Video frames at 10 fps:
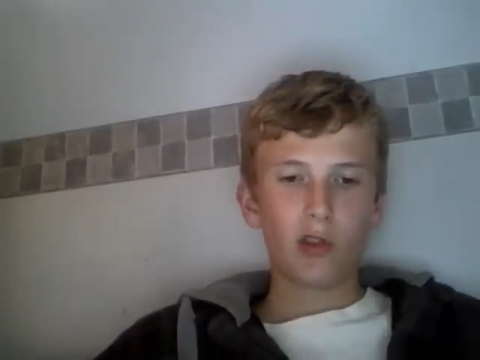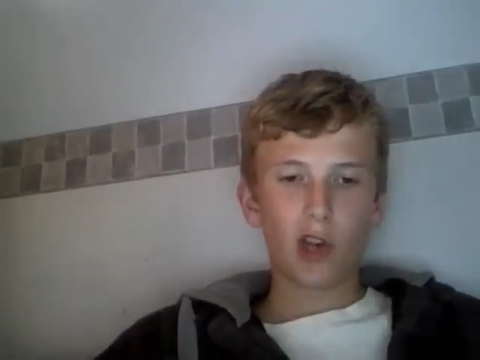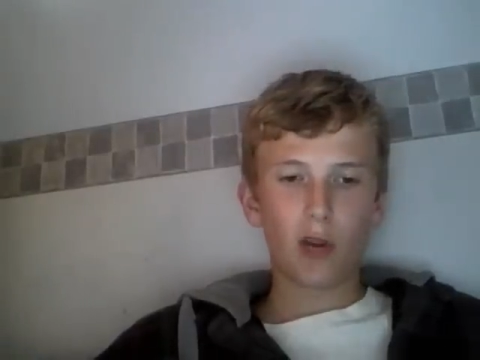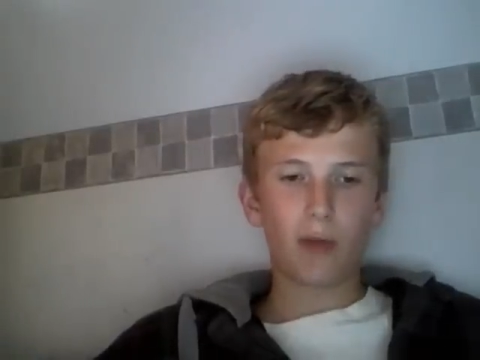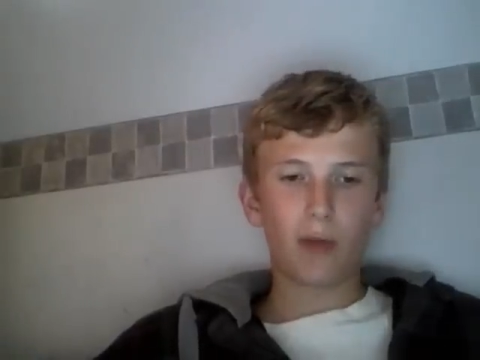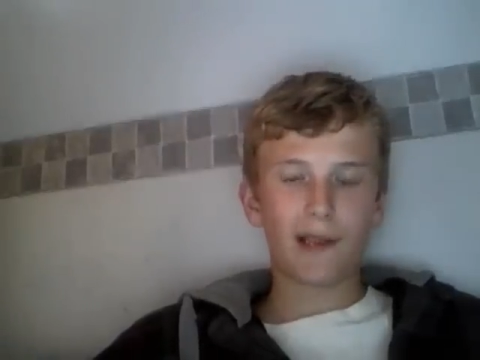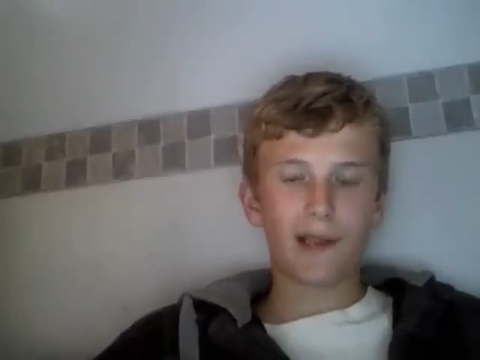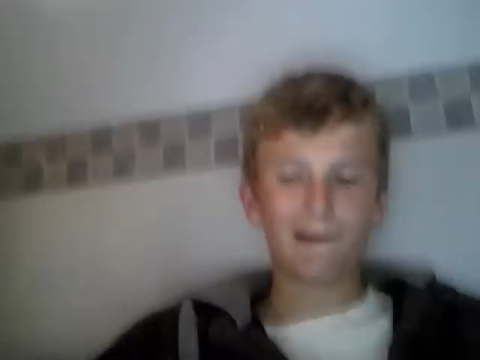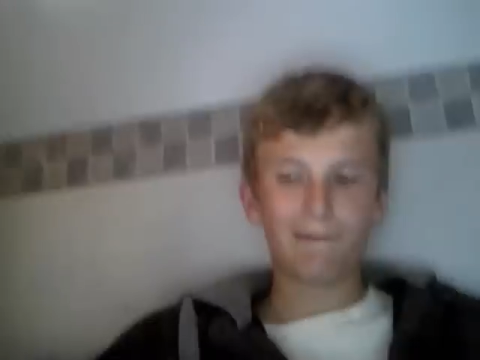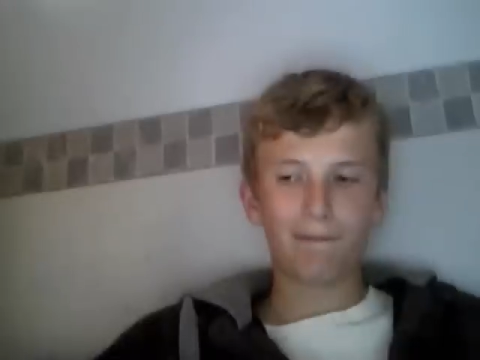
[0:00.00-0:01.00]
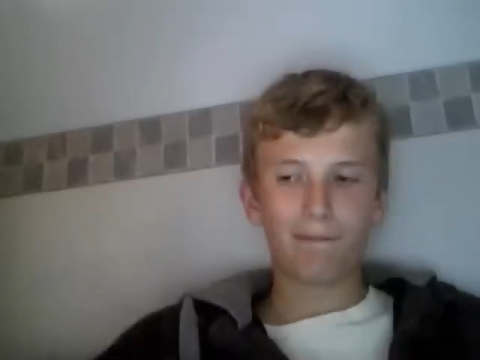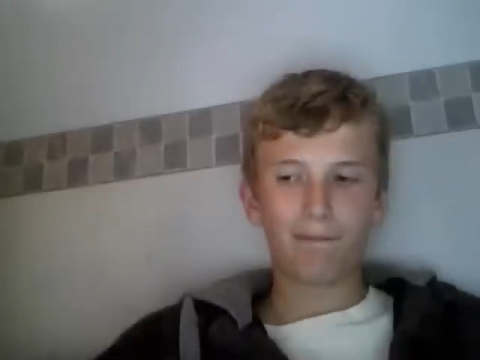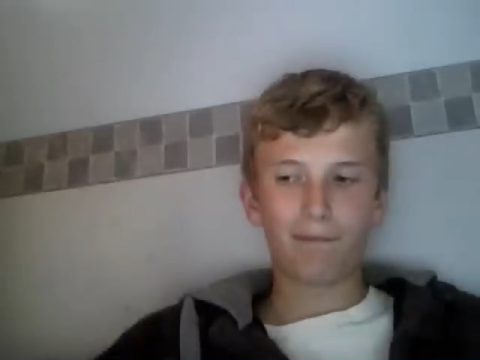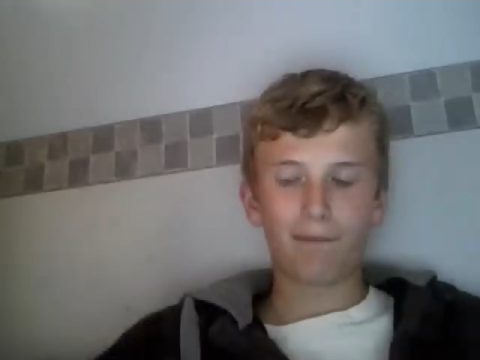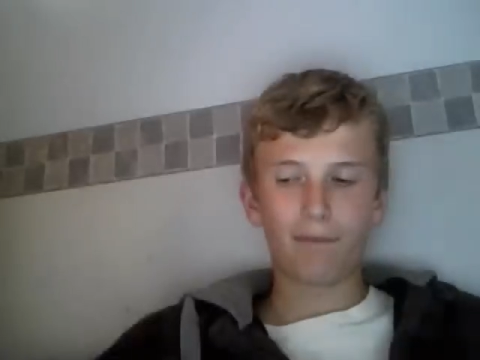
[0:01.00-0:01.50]
Germany
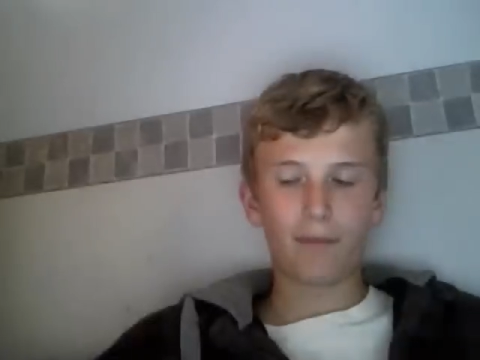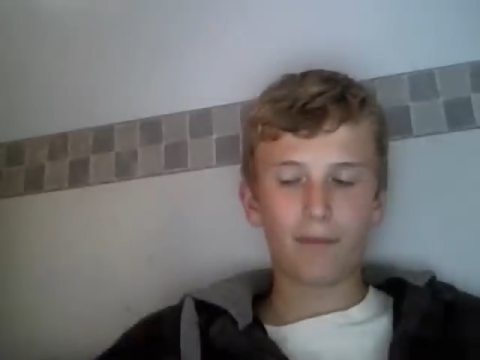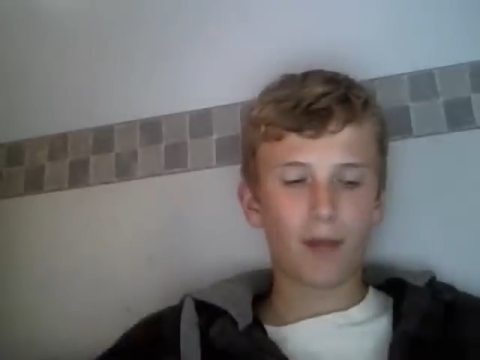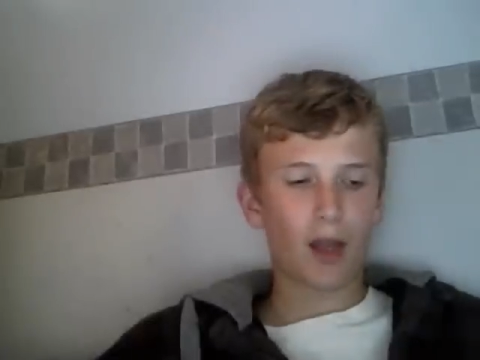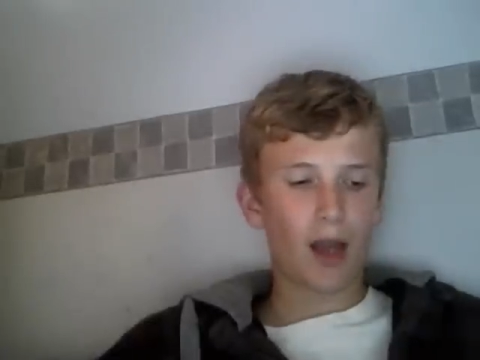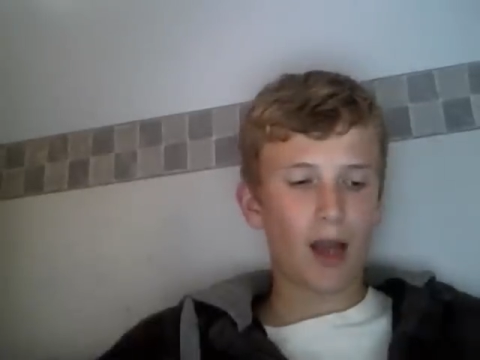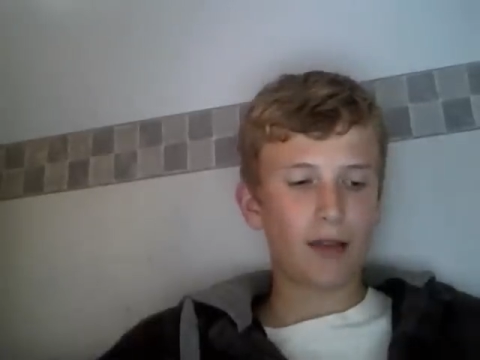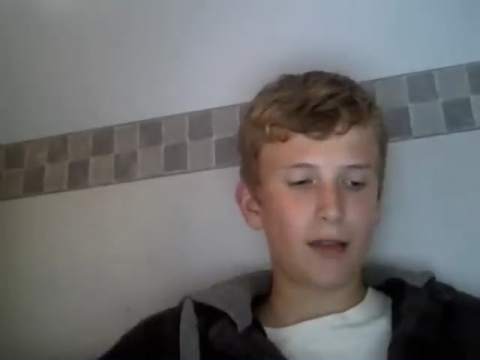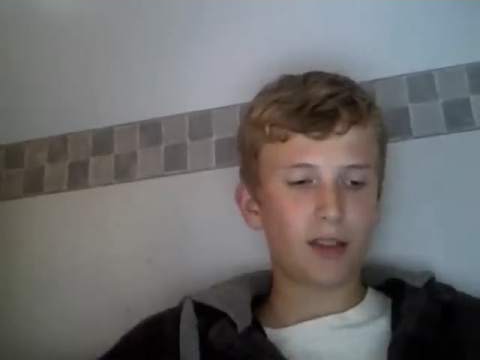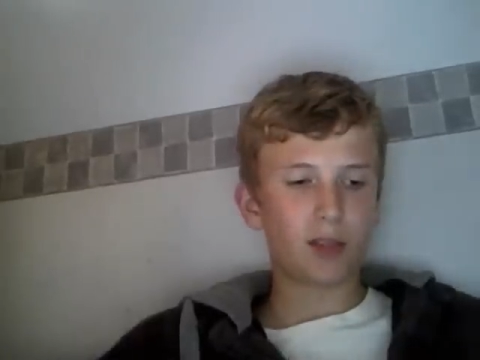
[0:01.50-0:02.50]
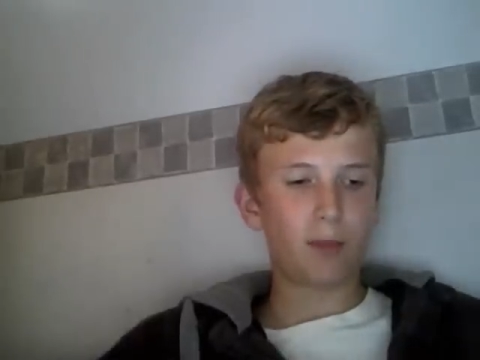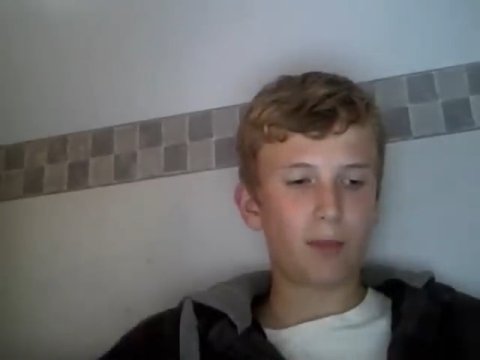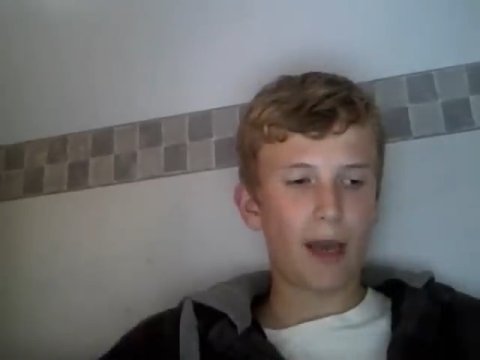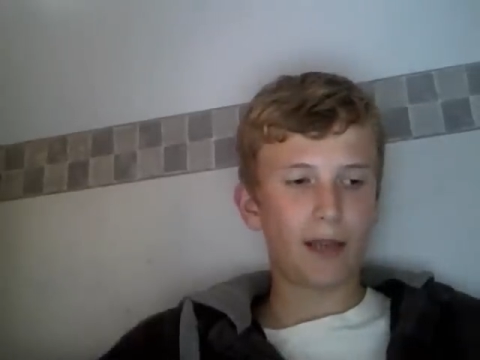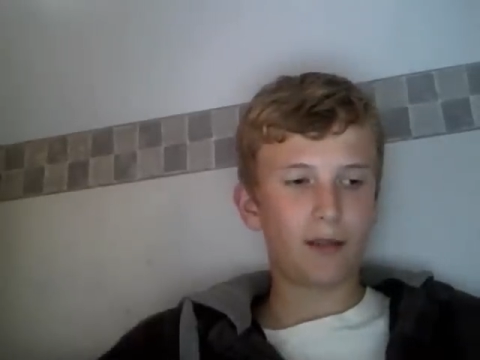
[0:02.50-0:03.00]
and
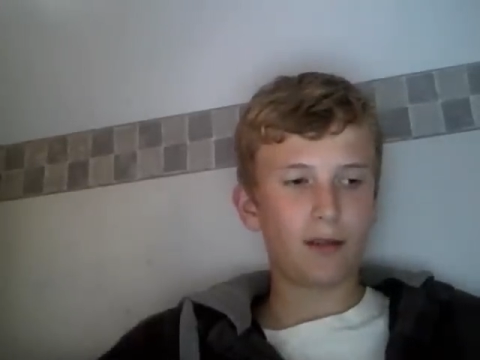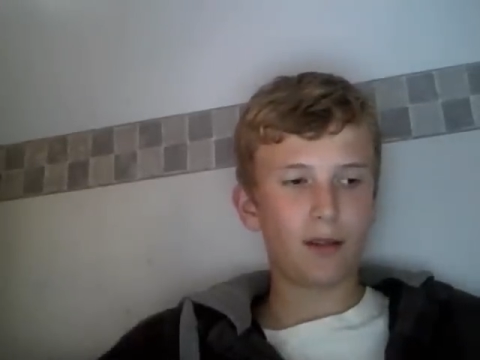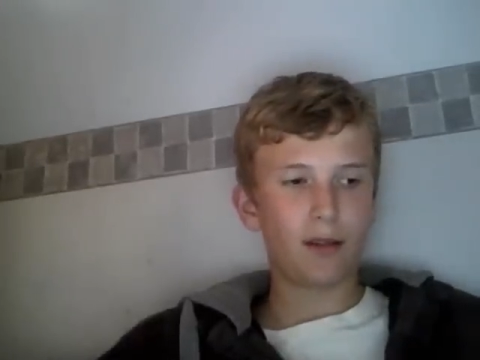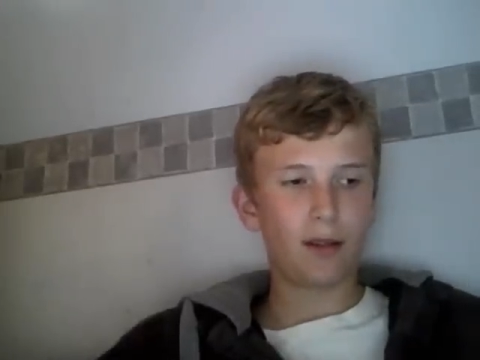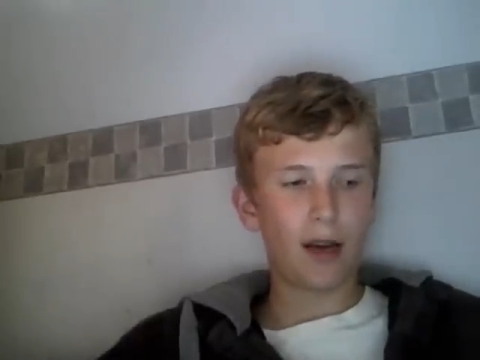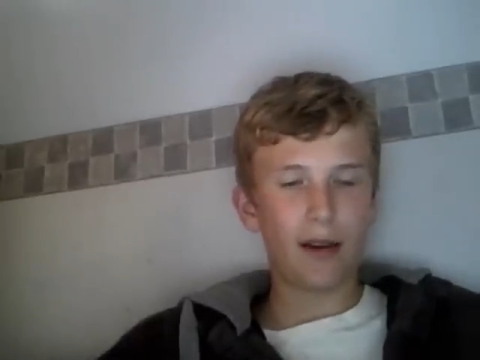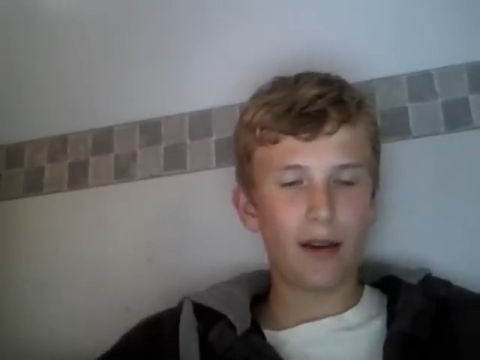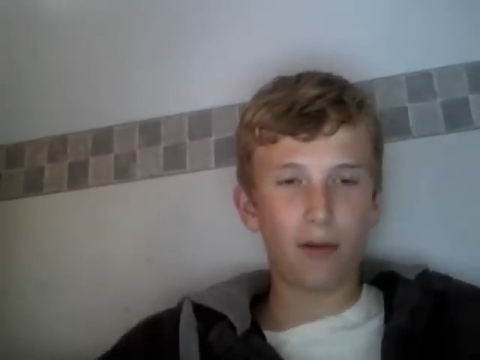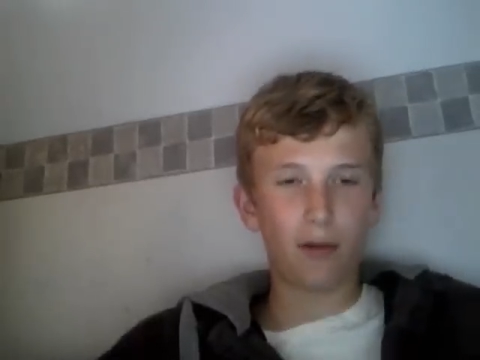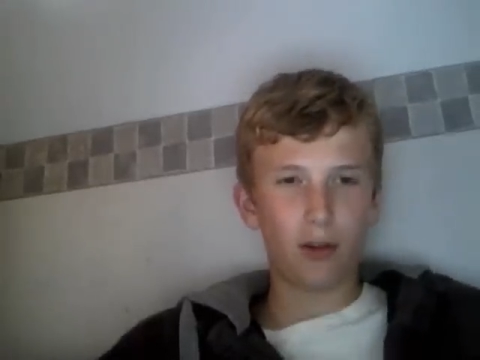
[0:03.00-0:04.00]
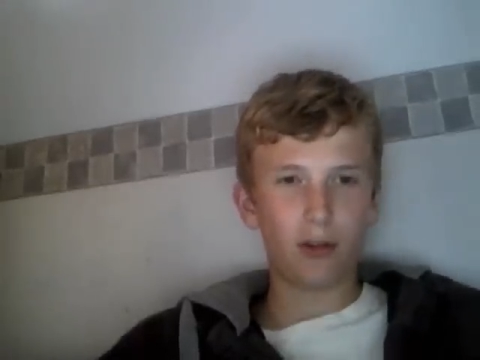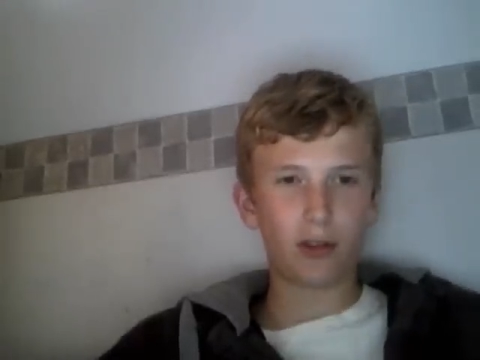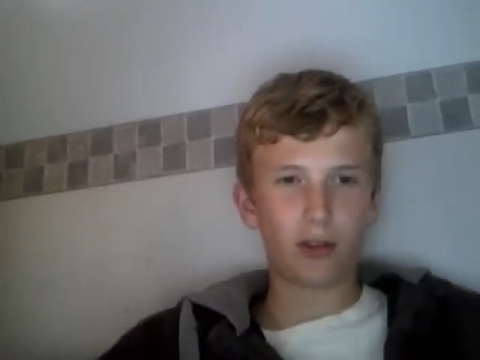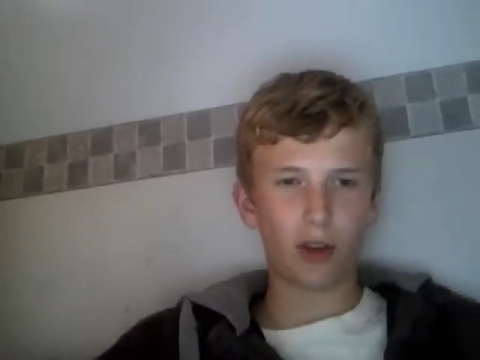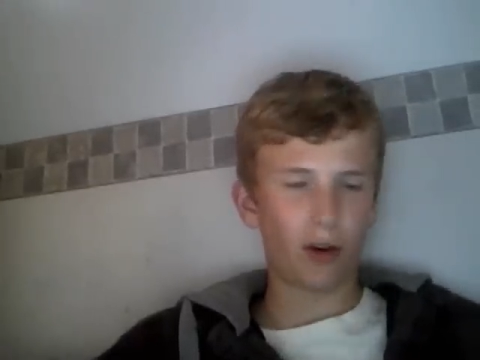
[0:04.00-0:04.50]
Spain and Netherlands,
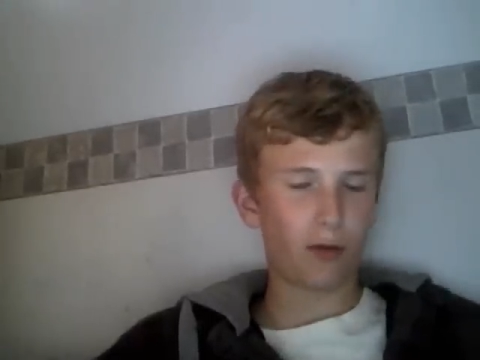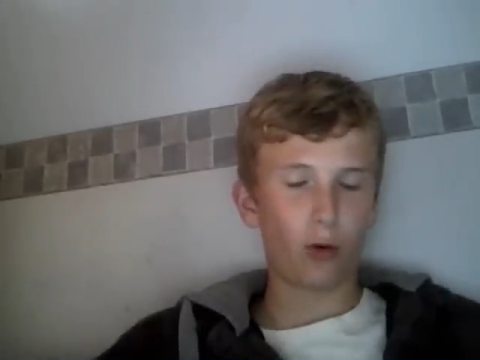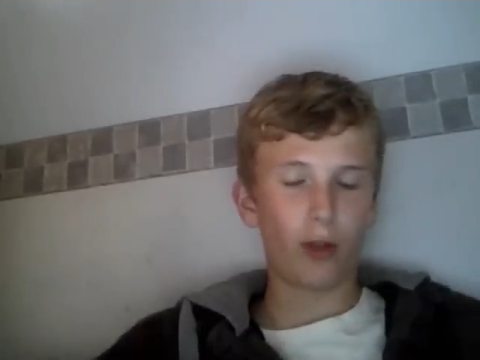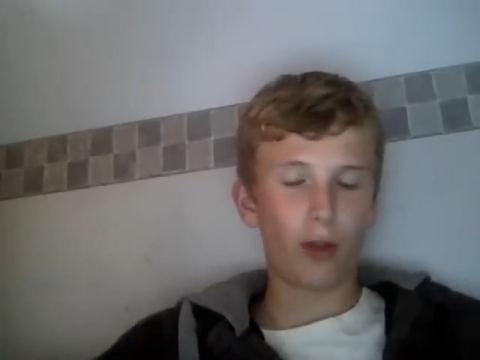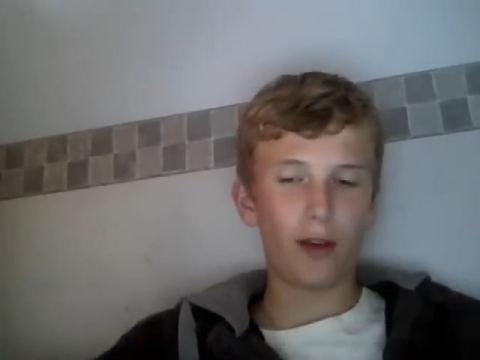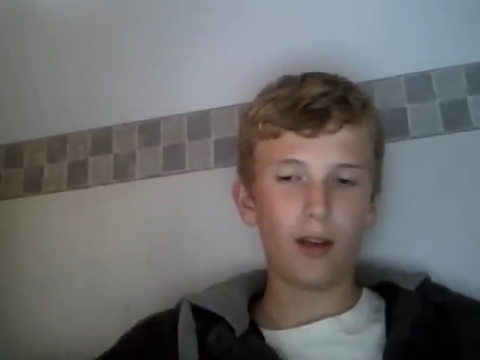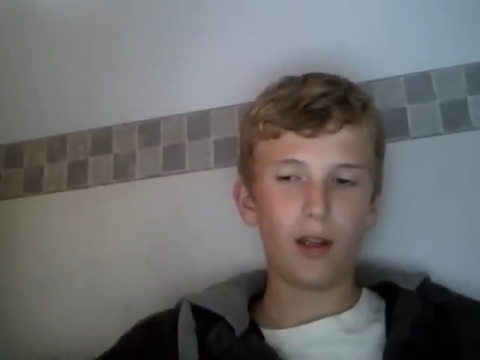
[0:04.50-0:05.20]
sorry, four then.